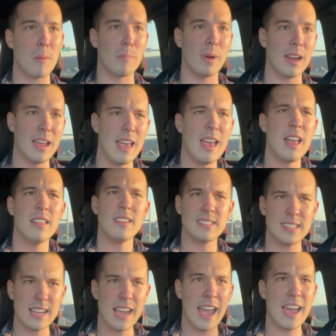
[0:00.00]
But this
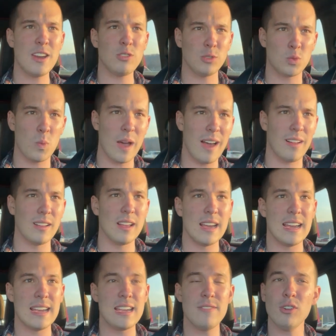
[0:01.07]
thing handles well
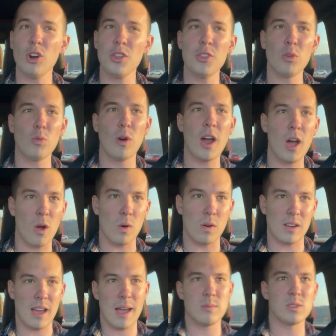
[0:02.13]
even on the road.
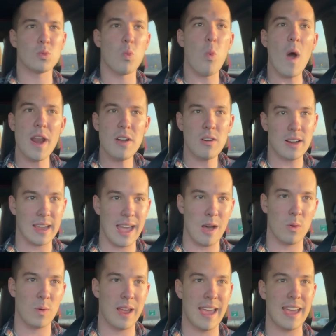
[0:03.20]
I was wondering how it
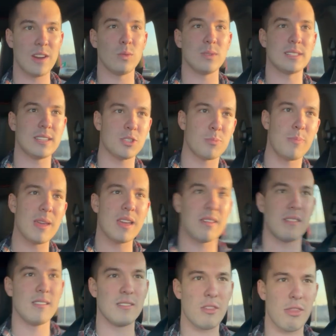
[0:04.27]
would handle with such big
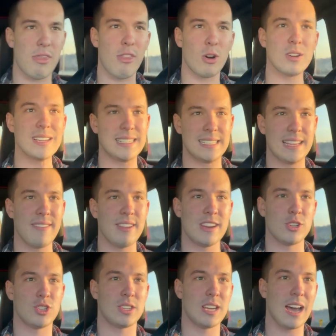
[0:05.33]
37
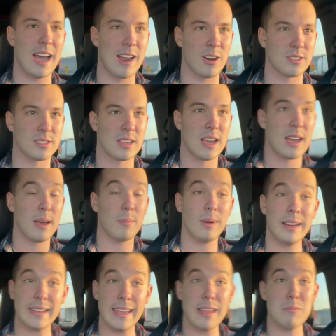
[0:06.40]
inch tires,
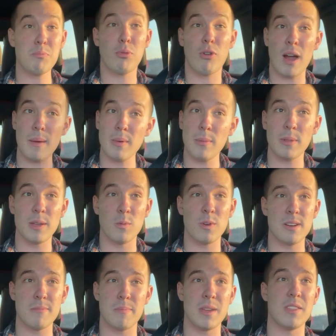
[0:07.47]
but it probably
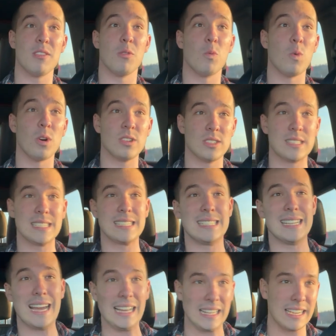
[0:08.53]
wouldn't be the worst
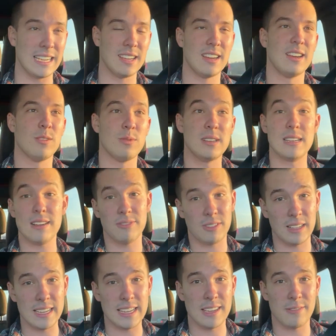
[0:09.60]
daily. It would
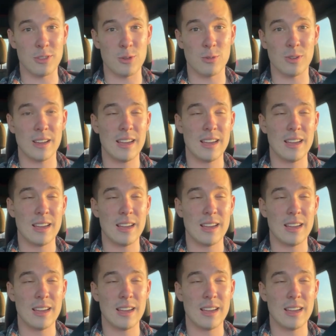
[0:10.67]
definitely give you